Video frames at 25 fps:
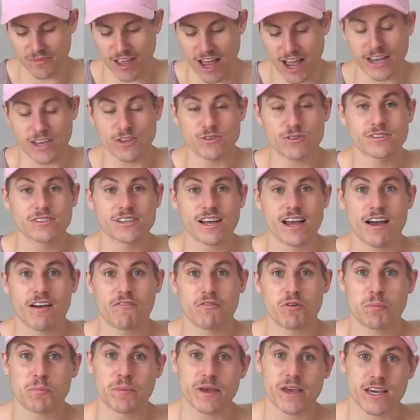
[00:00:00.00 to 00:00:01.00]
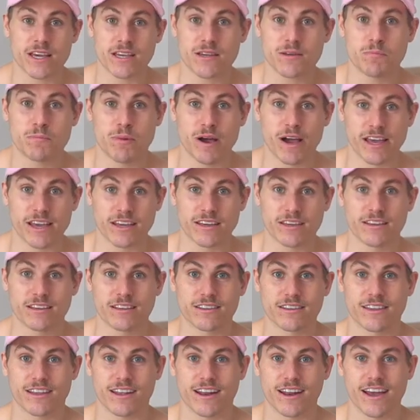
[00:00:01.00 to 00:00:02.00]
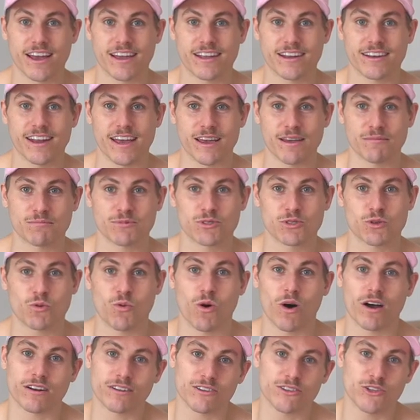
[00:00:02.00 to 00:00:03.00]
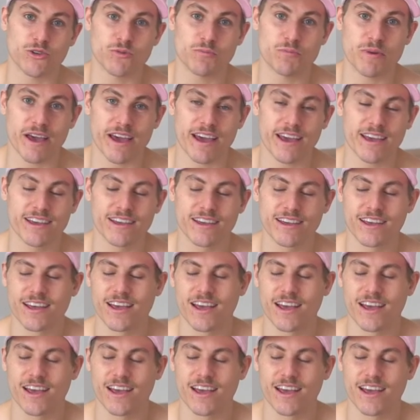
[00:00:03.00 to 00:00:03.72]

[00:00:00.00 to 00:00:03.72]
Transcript: I used to have a pink bike that I named Guadalupe,